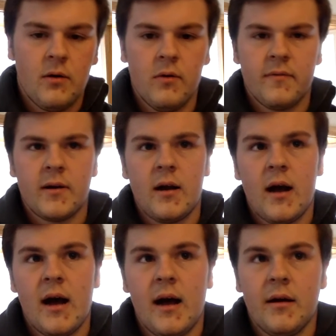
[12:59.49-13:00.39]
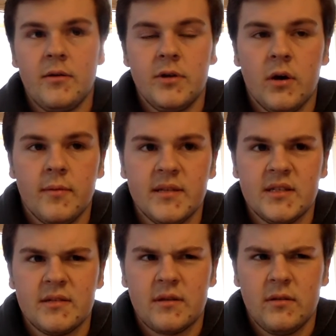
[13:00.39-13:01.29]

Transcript: over uh, Khudobin's